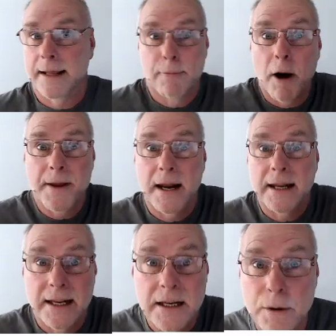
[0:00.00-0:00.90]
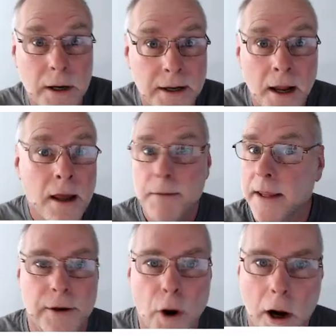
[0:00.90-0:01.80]
They might be able to get into it, but
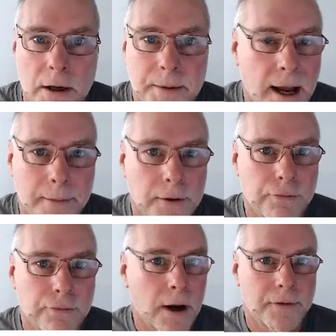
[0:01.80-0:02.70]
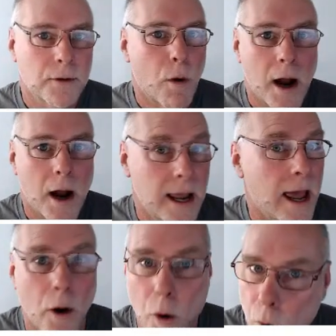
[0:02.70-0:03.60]
they're not going to be able to drive it away
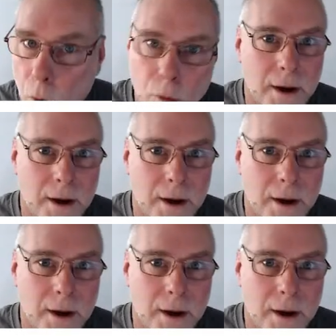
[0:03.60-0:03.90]
at all